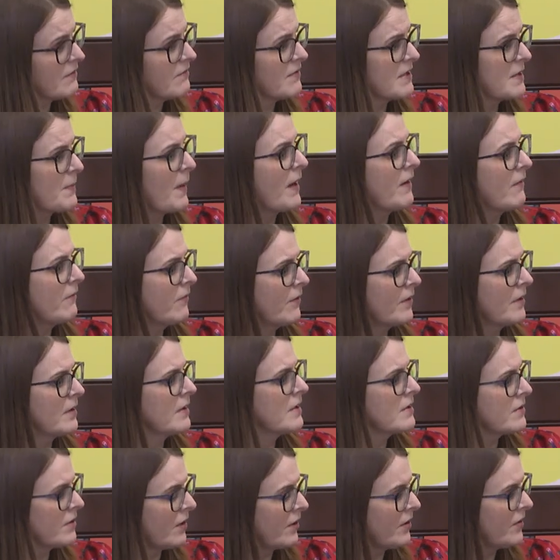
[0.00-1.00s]
respect for in
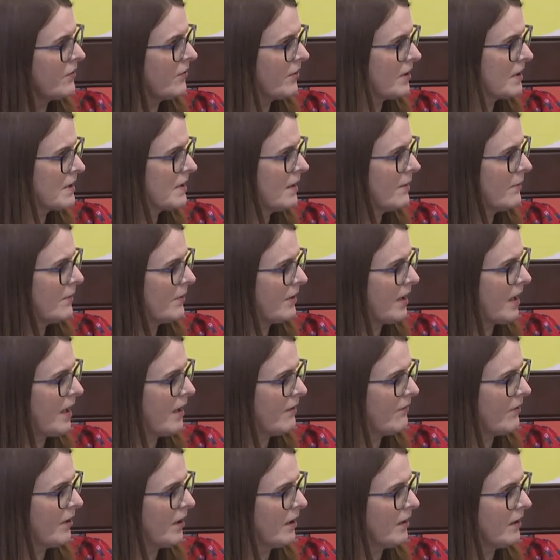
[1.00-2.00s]
the South, for example, they
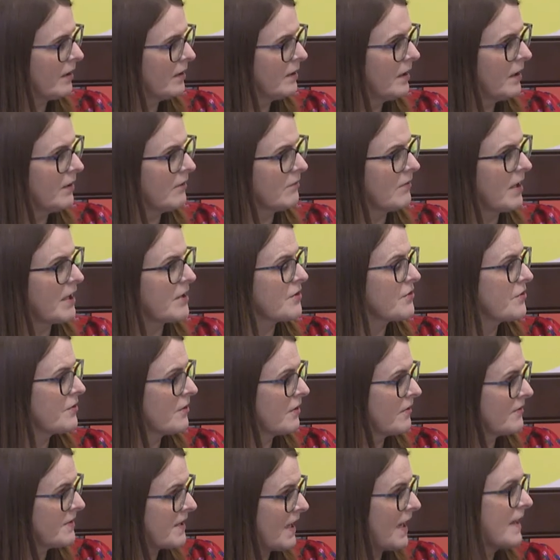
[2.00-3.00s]
have a, a register
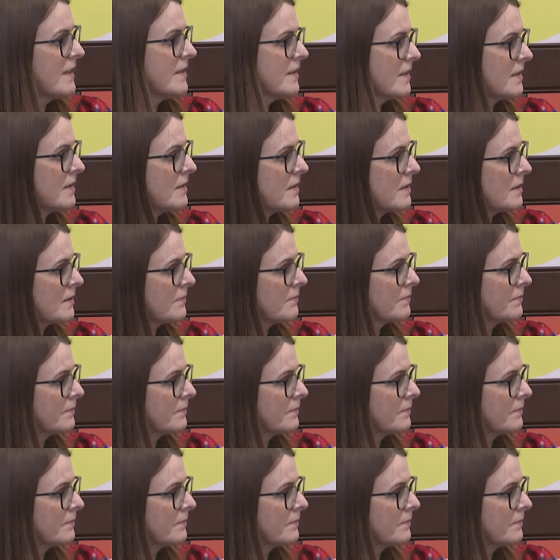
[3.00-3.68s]
of scientists.